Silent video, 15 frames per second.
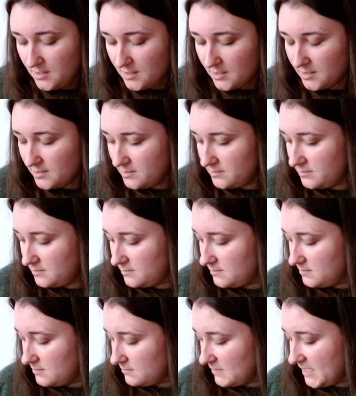
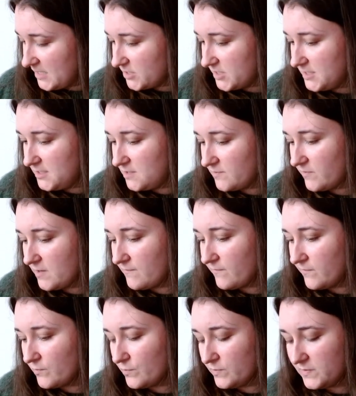and yeah, I just need to
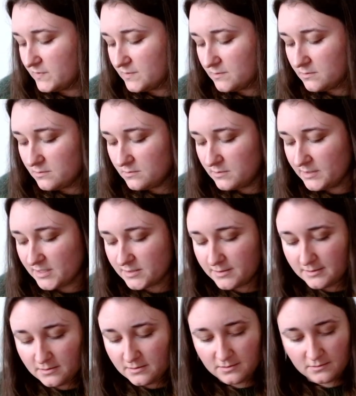reinforce and cut
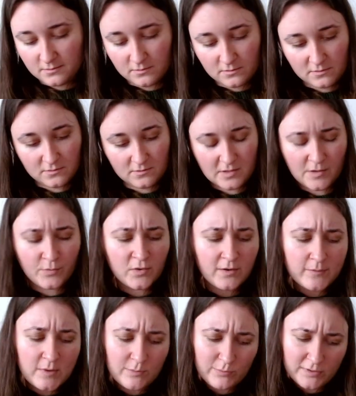it, and I'll
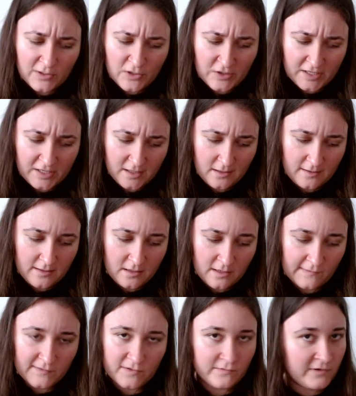probably block it
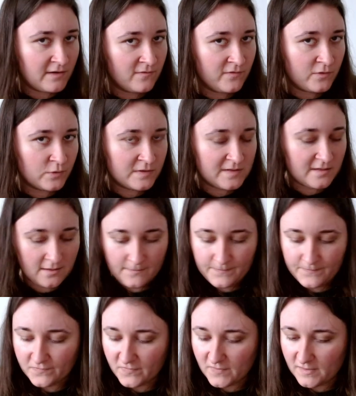after reinforcing
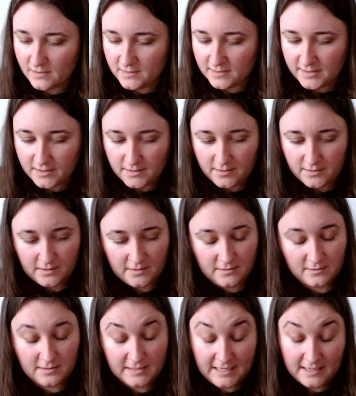and cutting
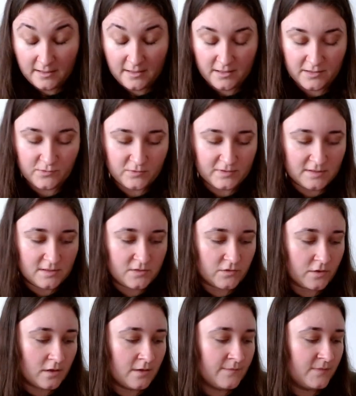and then cut it once it's
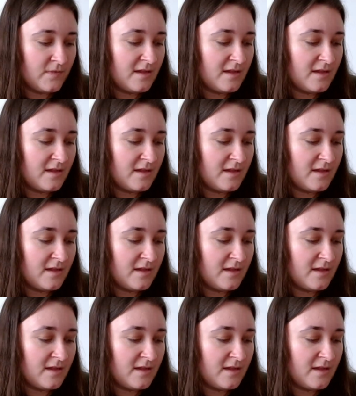dry.